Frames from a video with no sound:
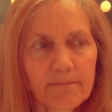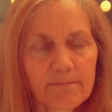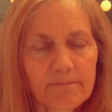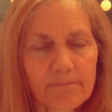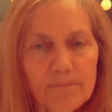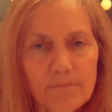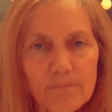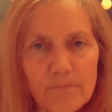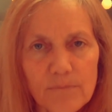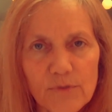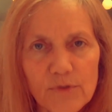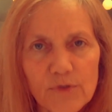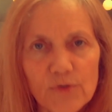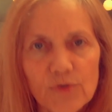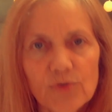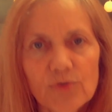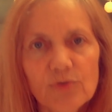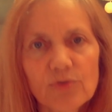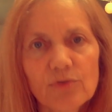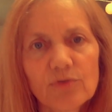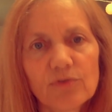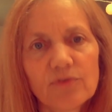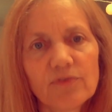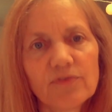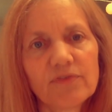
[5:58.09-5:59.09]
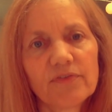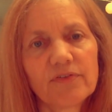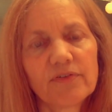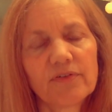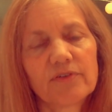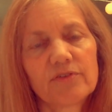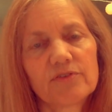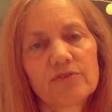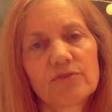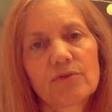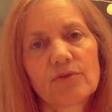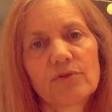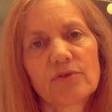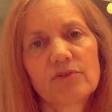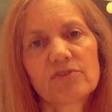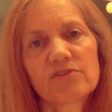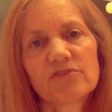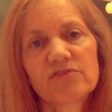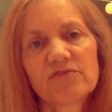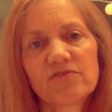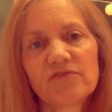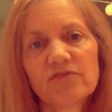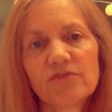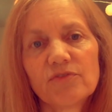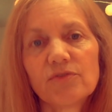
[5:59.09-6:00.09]
move towards
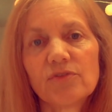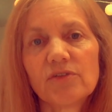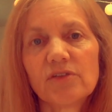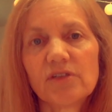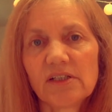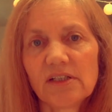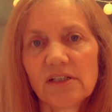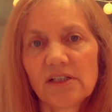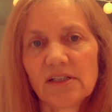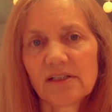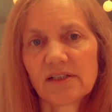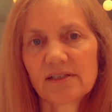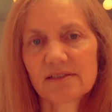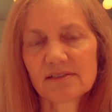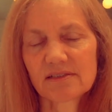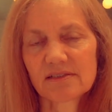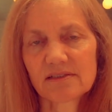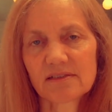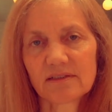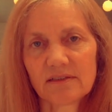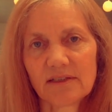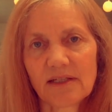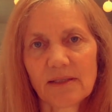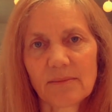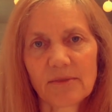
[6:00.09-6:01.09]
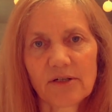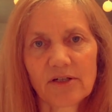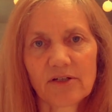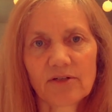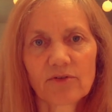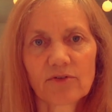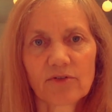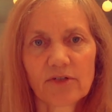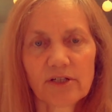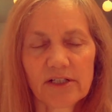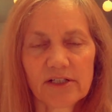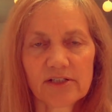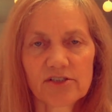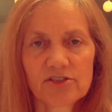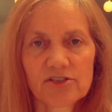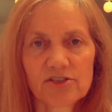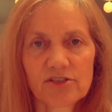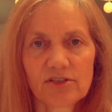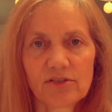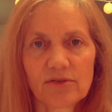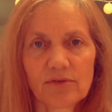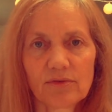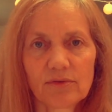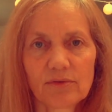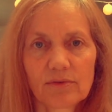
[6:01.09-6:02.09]
food and eating as a dilemma or an
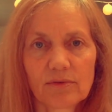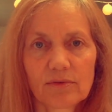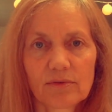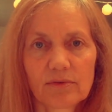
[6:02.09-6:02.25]
issue